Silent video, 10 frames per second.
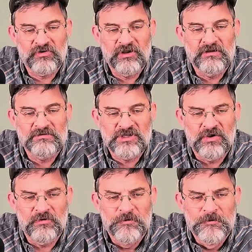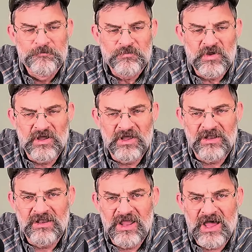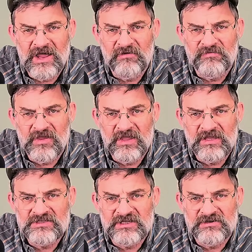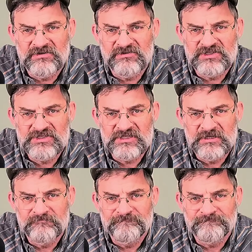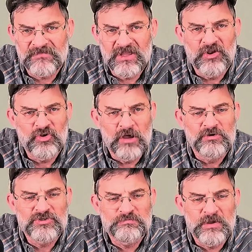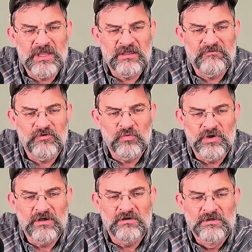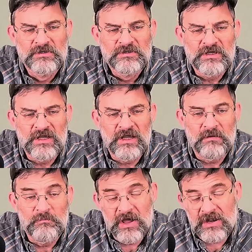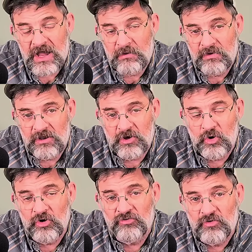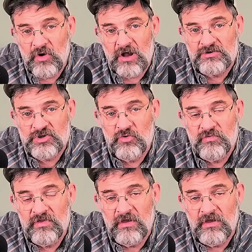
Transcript: Trail. So a lot of things that are just a double speak, if you will. But I would encourage you also,